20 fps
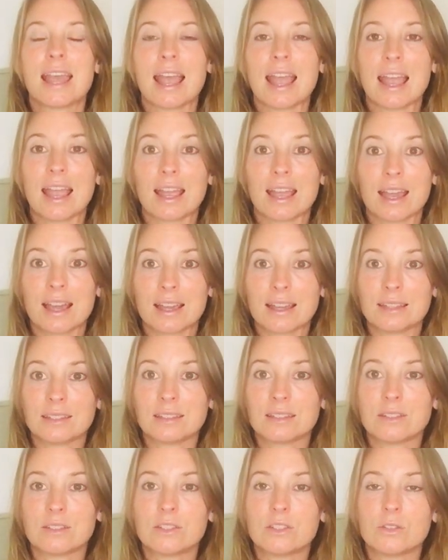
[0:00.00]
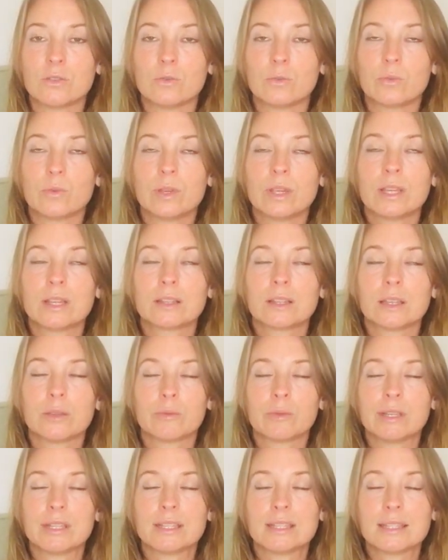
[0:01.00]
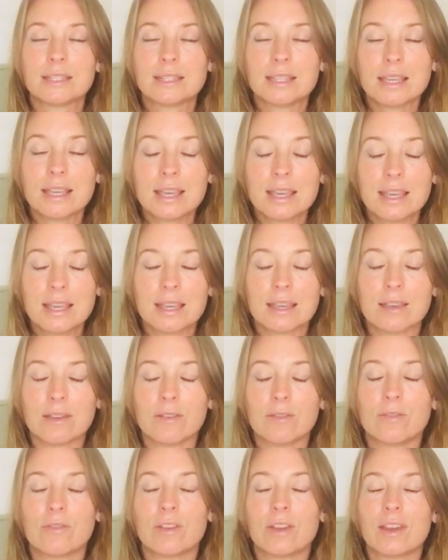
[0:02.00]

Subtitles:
and to really receive